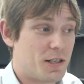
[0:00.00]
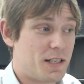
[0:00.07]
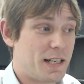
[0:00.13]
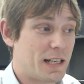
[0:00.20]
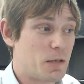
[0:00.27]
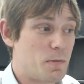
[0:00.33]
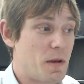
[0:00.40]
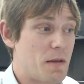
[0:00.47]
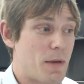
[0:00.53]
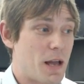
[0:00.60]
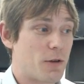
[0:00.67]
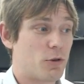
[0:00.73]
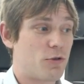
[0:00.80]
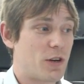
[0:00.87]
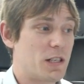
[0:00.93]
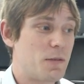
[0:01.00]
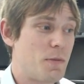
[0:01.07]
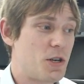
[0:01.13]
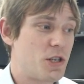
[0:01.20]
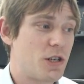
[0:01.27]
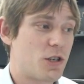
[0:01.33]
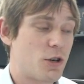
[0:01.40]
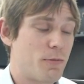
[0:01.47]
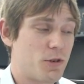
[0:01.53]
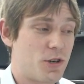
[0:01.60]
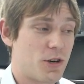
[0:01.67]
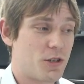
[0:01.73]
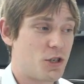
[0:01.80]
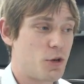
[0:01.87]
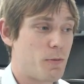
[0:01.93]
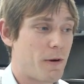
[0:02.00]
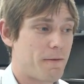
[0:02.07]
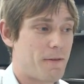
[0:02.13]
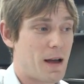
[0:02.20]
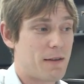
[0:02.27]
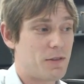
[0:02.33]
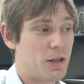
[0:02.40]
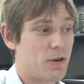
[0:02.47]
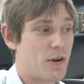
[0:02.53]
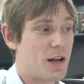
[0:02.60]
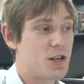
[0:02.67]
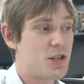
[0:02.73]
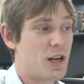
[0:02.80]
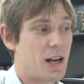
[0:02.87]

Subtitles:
6-speed manual transmission, turbocharged 2.5-liter engine,